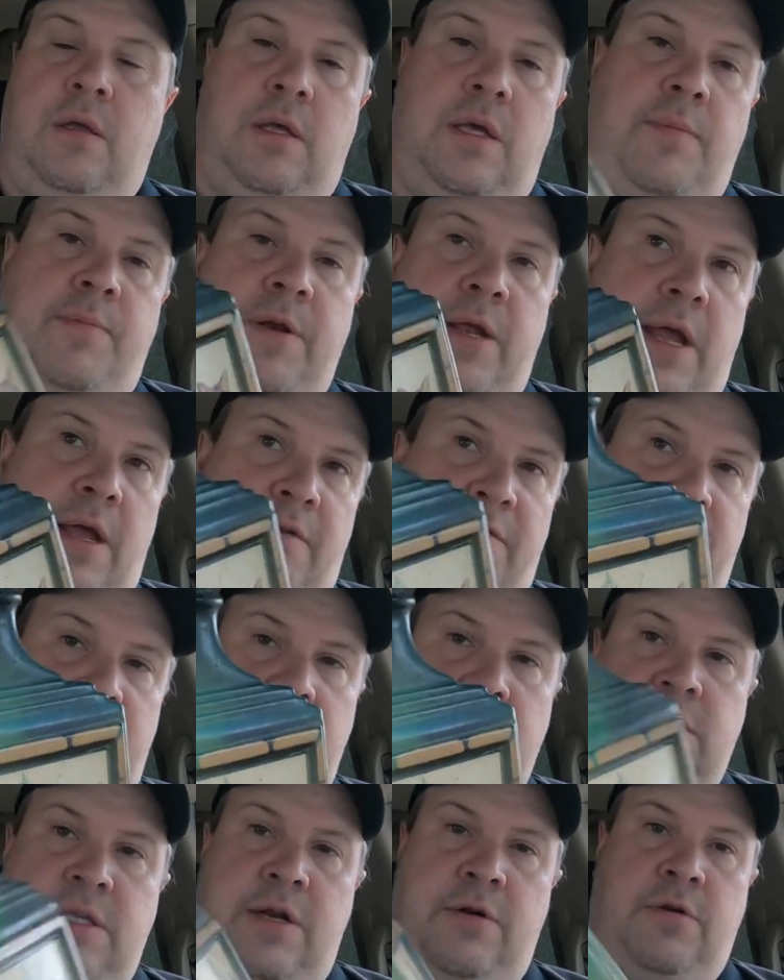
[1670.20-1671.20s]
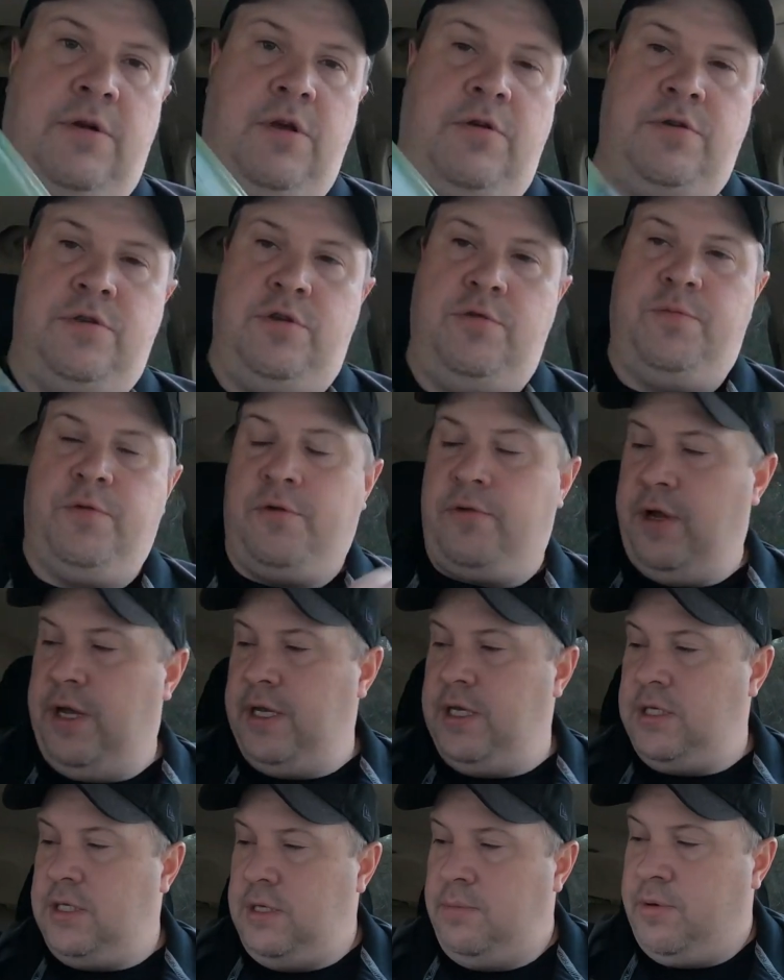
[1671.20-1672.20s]
keep an eye out for these. They don't go super
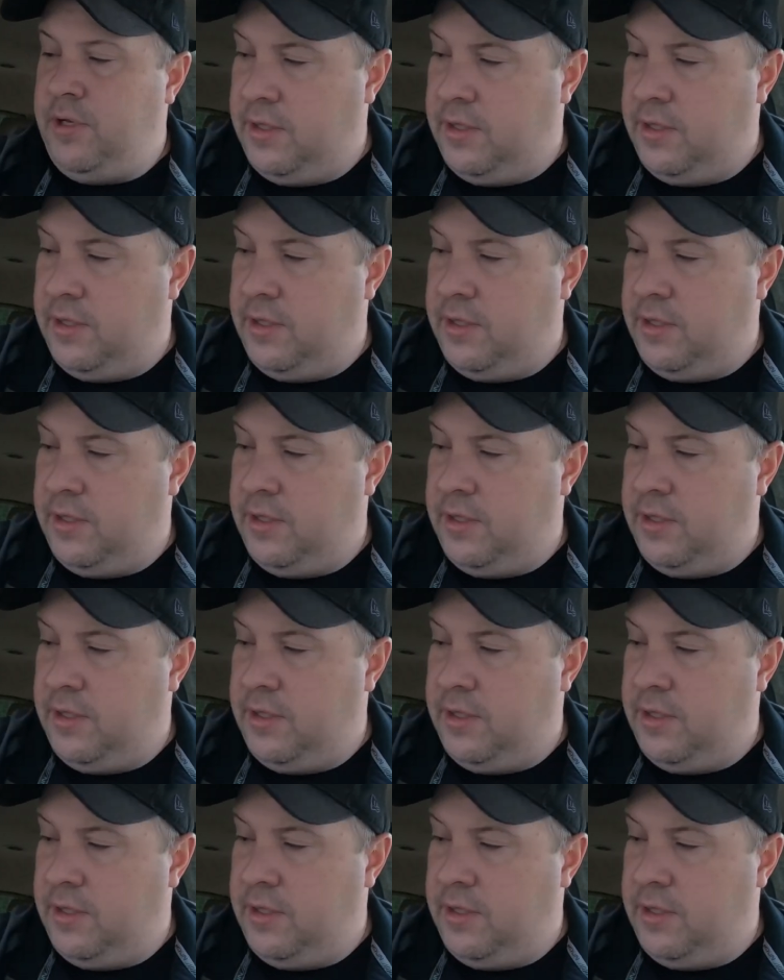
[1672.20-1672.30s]
crazy,